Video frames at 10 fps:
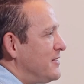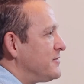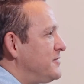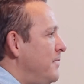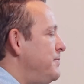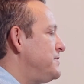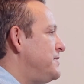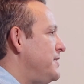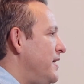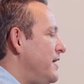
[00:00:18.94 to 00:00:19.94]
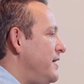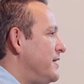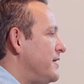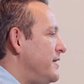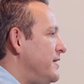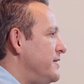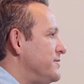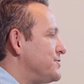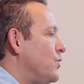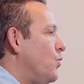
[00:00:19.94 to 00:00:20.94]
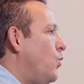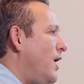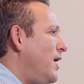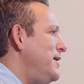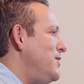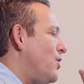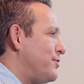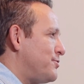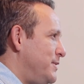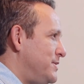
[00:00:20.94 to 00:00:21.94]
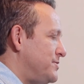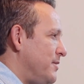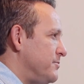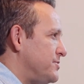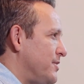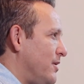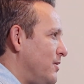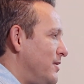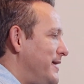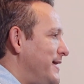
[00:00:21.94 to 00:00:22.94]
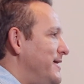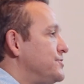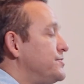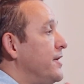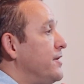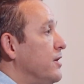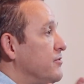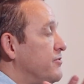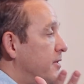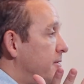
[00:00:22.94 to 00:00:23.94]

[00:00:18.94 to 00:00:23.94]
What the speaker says: The topic today is why R3 Stem Cell instead of